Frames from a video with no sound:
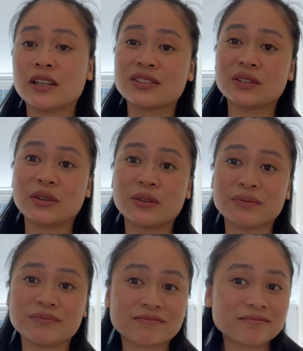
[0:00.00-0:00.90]
so
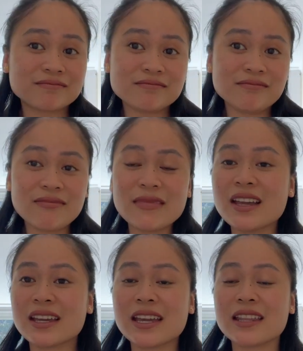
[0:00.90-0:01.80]

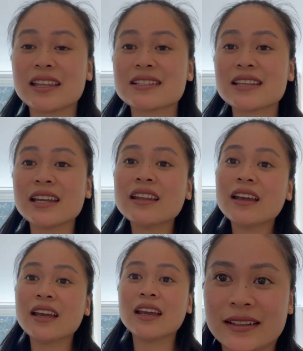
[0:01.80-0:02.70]
yeah, that's it.
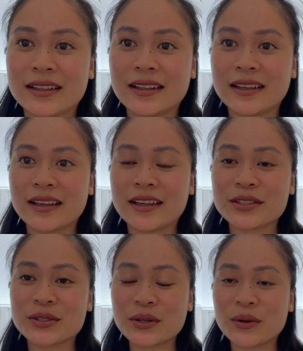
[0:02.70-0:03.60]

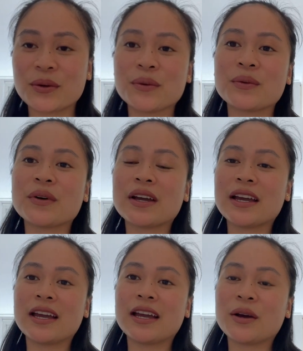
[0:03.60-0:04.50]
So
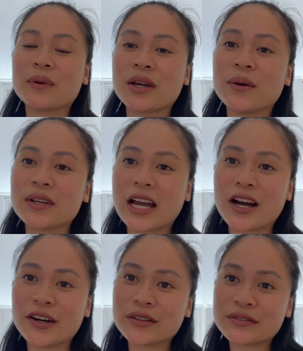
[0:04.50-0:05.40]
we go
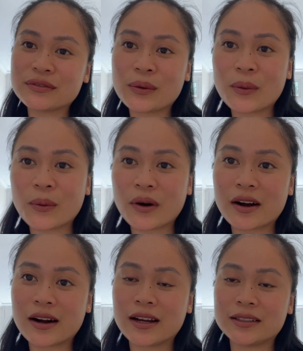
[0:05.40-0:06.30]
now
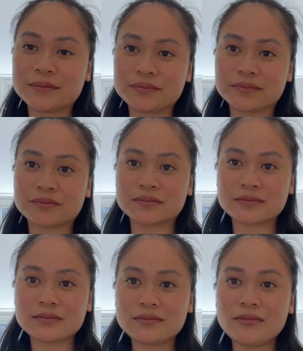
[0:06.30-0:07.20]
for
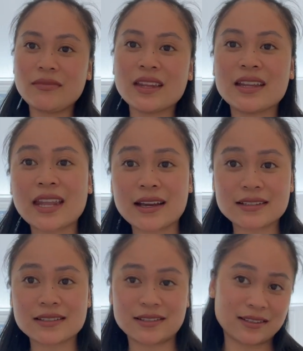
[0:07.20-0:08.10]

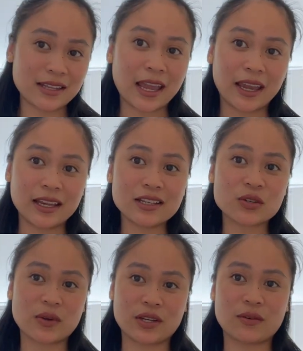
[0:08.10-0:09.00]
next stage.
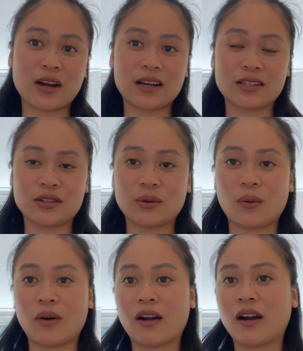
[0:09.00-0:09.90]
When you got
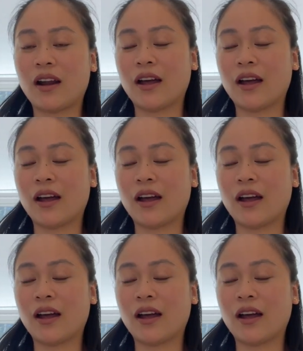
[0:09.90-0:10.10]
your